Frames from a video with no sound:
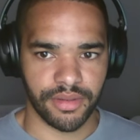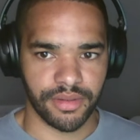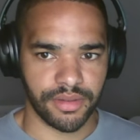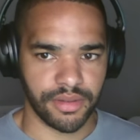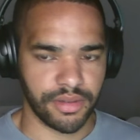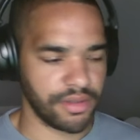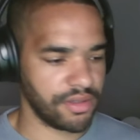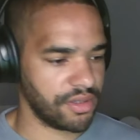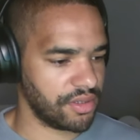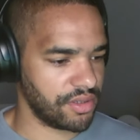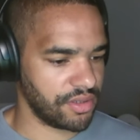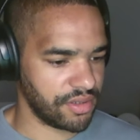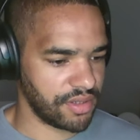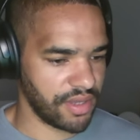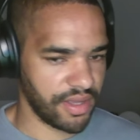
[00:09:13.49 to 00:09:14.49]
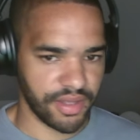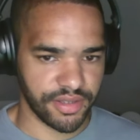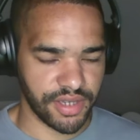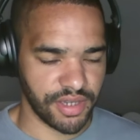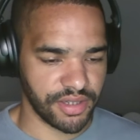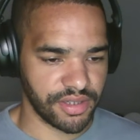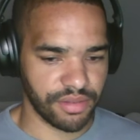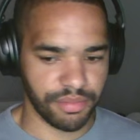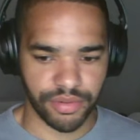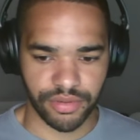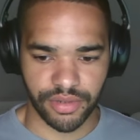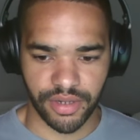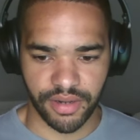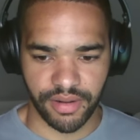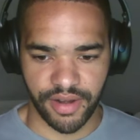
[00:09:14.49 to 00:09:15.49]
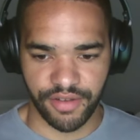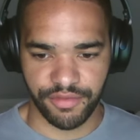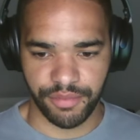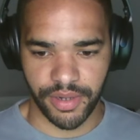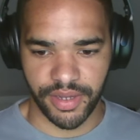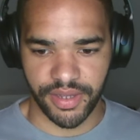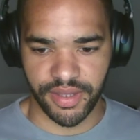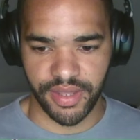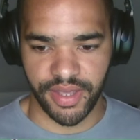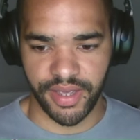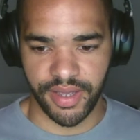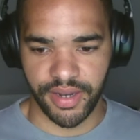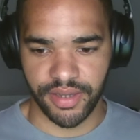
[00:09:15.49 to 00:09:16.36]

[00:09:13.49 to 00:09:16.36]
So that's just there. That takes the bunker out of play there.